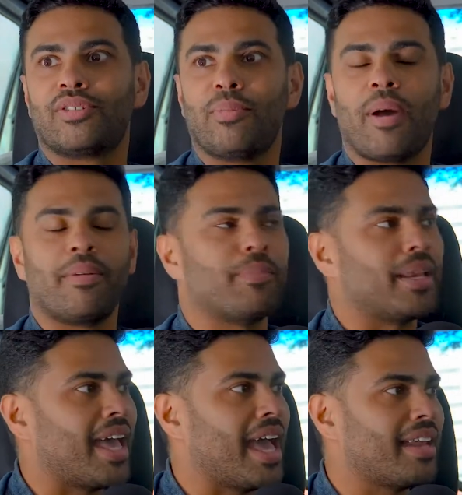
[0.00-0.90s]
my
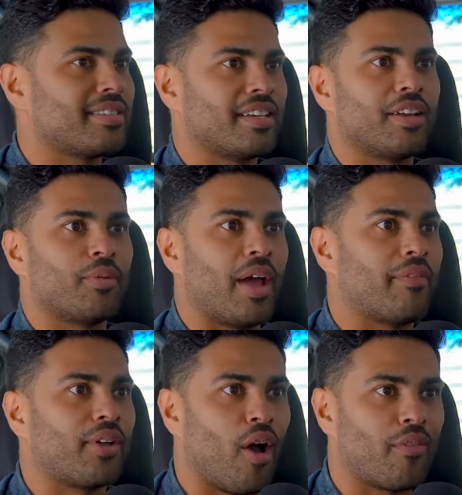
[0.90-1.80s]
dad is sitting there. We're
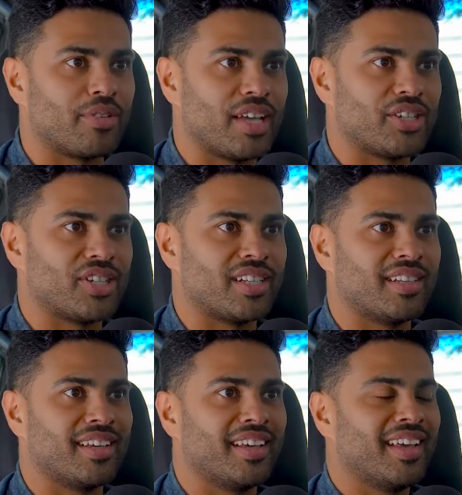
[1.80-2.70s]
having a conversation,
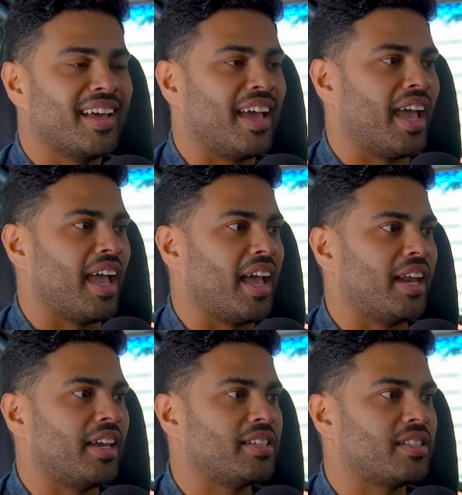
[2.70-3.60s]

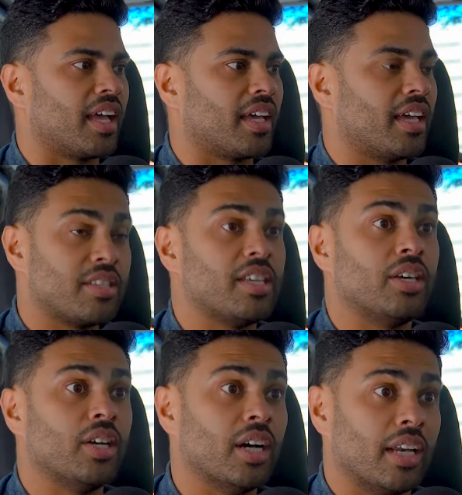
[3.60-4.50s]
and he's like, "Is he
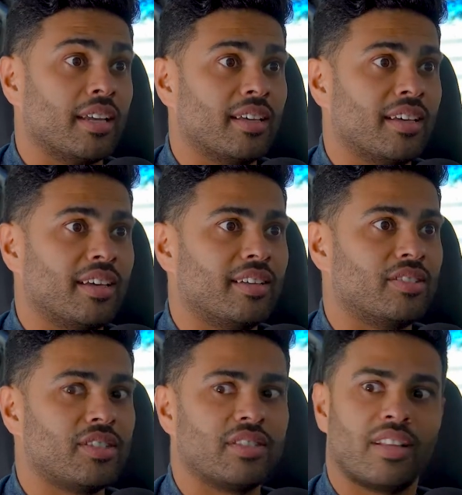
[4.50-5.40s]
good?" And
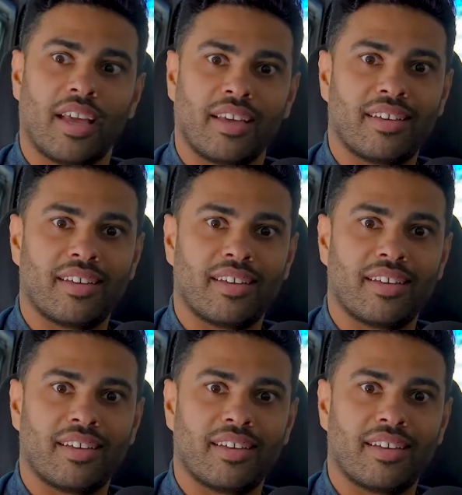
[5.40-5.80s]
she's like,